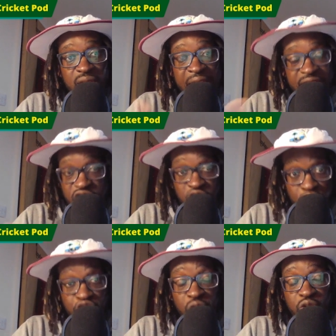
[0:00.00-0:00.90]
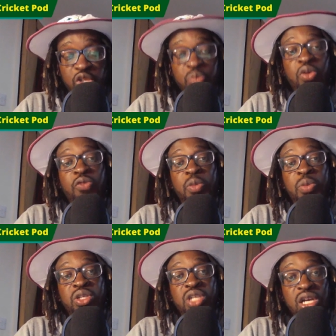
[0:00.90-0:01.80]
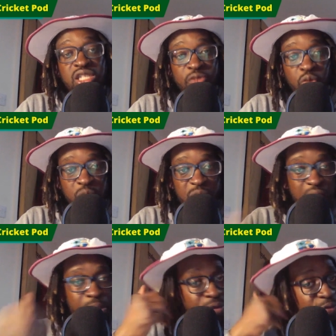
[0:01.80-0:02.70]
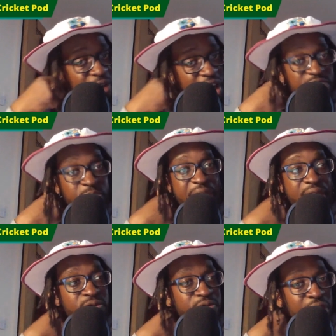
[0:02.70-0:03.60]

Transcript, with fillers: and just to show your support for the podcast, if you want to become a five pound,